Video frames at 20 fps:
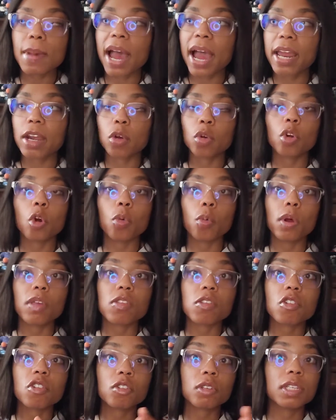I don't know
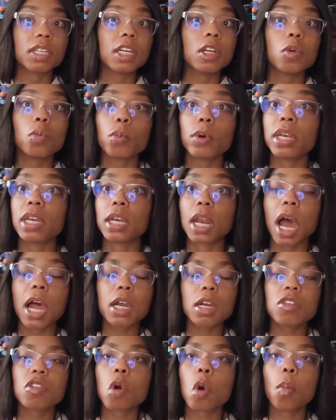what's your deal with
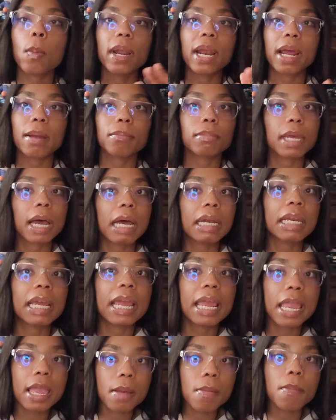Nagato, but I'm not
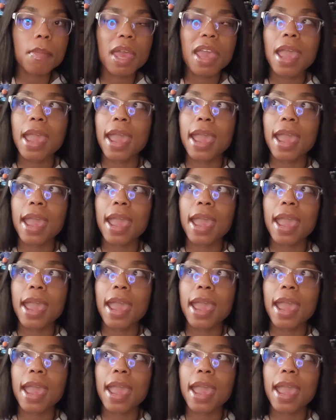him.